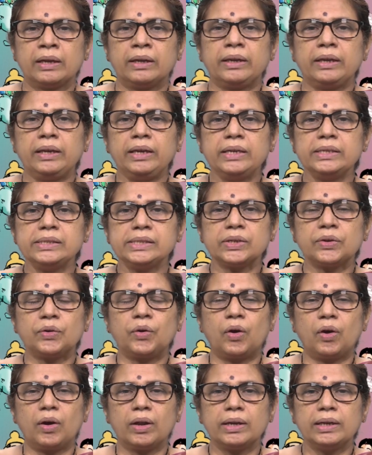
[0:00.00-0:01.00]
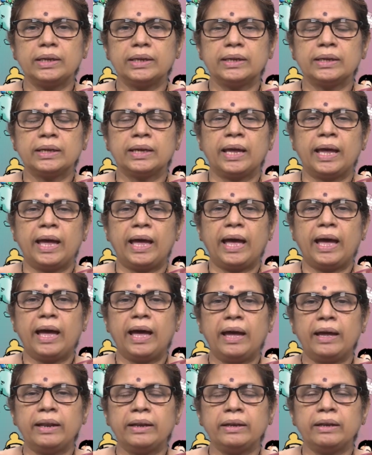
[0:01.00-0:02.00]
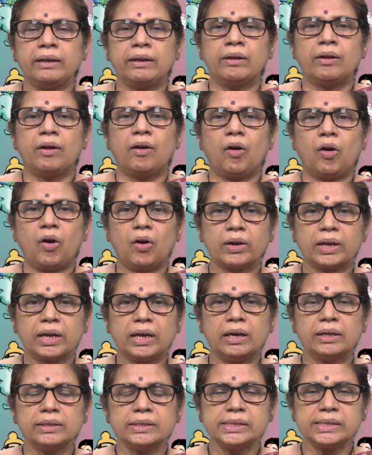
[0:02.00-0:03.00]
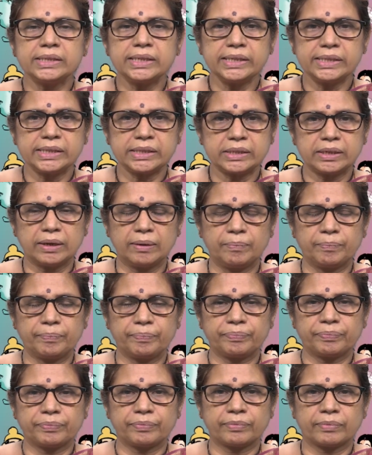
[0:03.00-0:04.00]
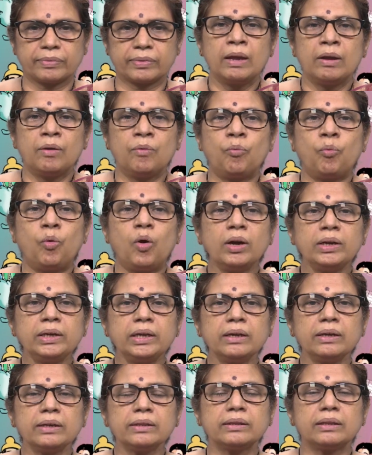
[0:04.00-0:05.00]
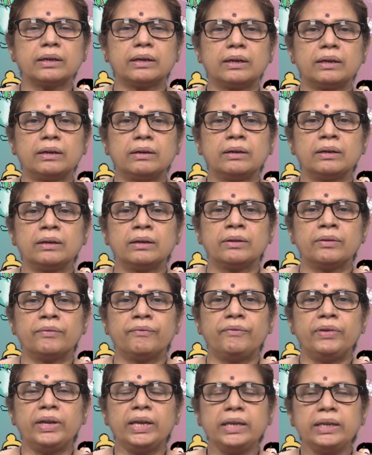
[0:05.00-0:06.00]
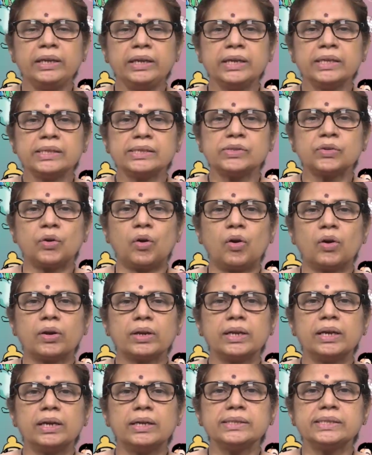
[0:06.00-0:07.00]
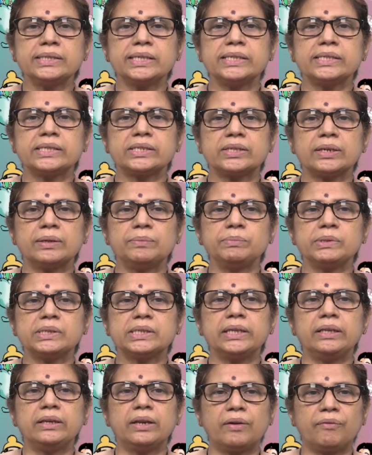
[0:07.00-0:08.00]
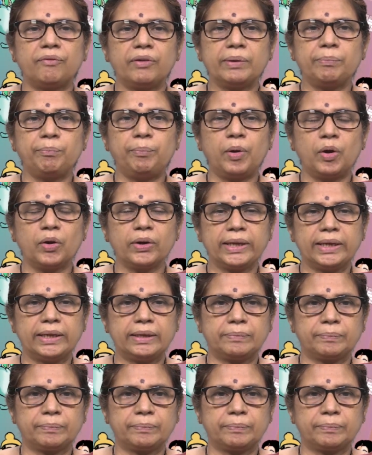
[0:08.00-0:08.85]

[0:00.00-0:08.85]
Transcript: is called an organ system. What are the various organ systems in our body?